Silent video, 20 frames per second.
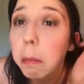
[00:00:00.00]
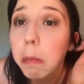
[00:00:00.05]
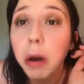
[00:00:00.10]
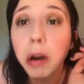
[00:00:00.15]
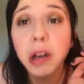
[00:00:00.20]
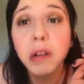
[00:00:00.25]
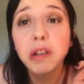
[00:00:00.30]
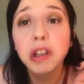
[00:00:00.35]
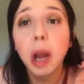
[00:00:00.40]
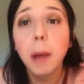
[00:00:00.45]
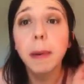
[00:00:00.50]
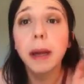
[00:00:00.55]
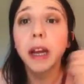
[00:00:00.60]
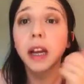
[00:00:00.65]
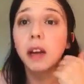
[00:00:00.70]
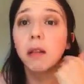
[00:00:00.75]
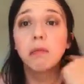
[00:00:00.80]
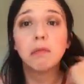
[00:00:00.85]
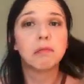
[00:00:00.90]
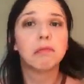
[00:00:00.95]
not too
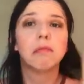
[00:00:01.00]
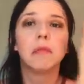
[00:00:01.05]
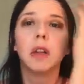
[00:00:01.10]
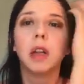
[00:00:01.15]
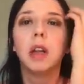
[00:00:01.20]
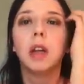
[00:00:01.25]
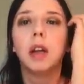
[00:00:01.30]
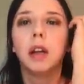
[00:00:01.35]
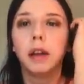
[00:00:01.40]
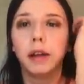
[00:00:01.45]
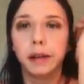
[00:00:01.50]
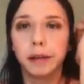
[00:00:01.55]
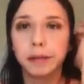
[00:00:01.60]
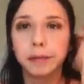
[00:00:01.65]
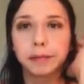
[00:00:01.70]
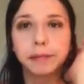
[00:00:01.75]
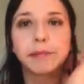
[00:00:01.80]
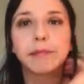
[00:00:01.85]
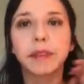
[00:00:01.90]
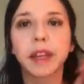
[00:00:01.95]
shabby.
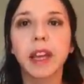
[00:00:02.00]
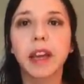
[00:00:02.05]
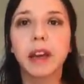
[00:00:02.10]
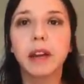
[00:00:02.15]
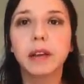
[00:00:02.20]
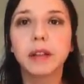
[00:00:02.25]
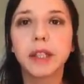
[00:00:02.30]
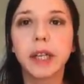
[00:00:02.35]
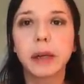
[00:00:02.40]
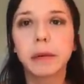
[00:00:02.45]
It'll